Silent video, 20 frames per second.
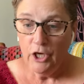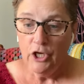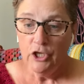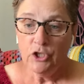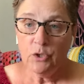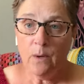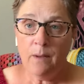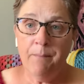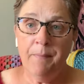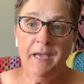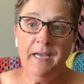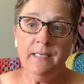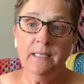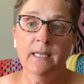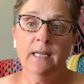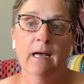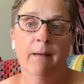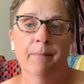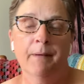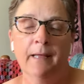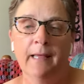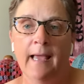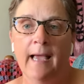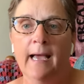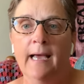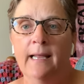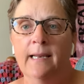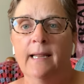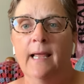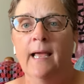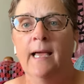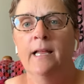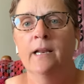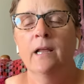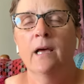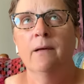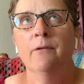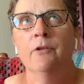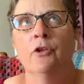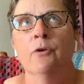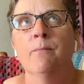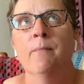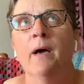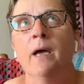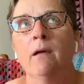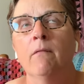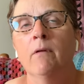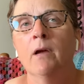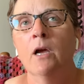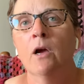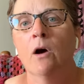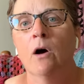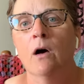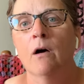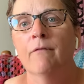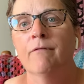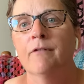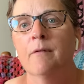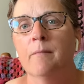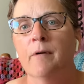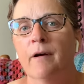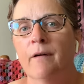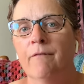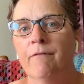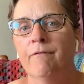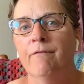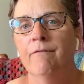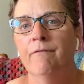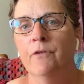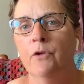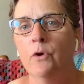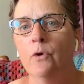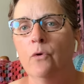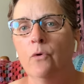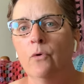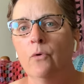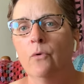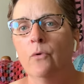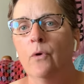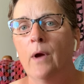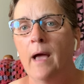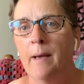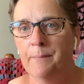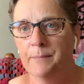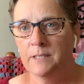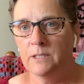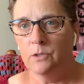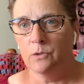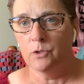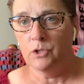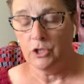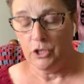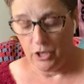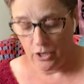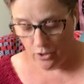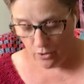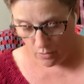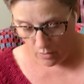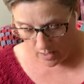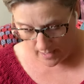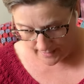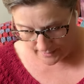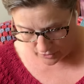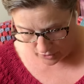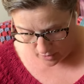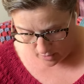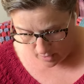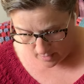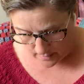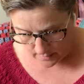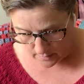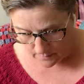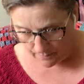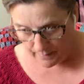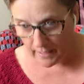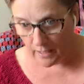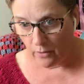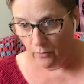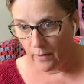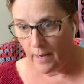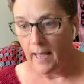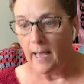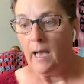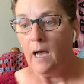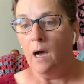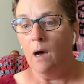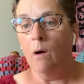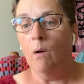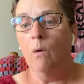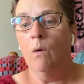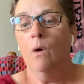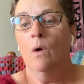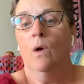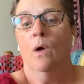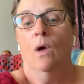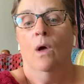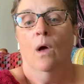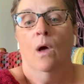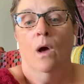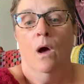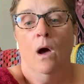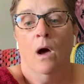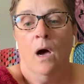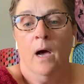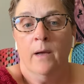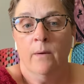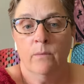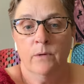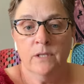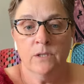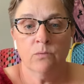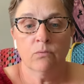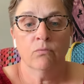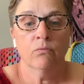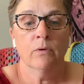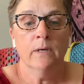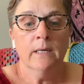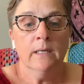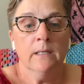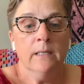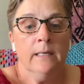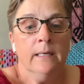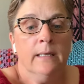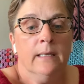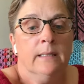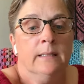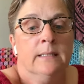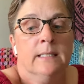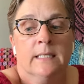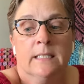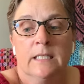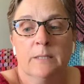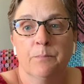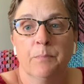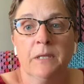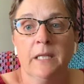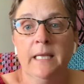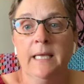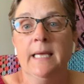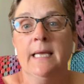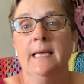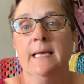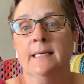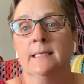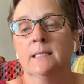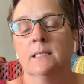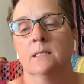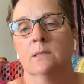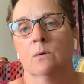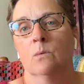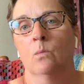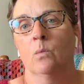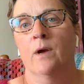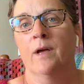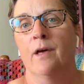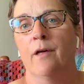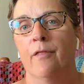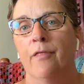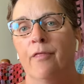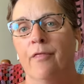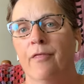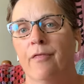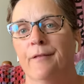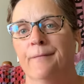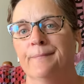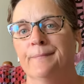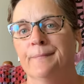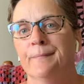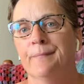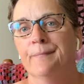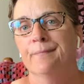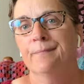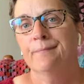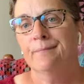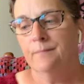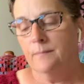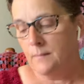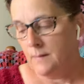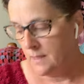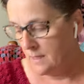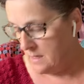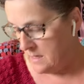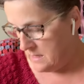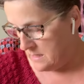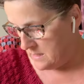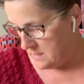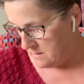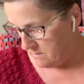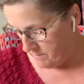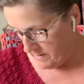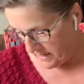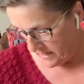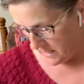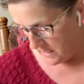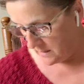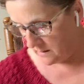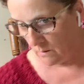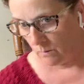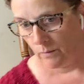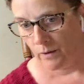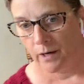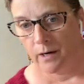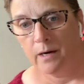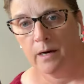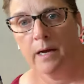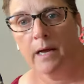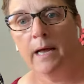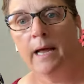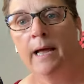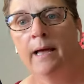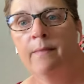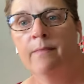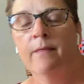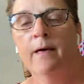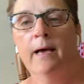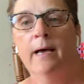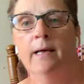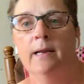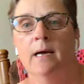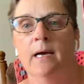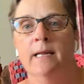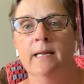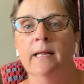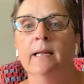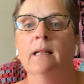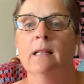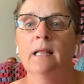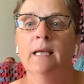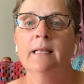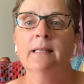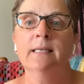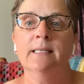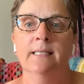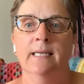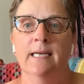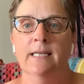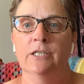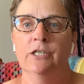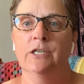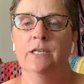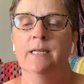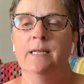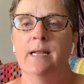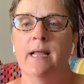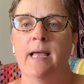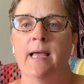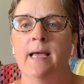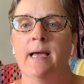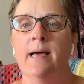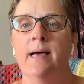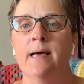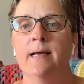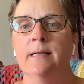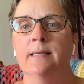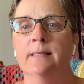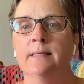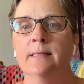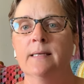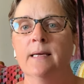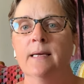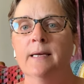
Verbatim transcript: So I picked it up again, and you might recall from a few episodes ago, I talked about how I was really displeased with uh, my color work and that I didn't like the tension and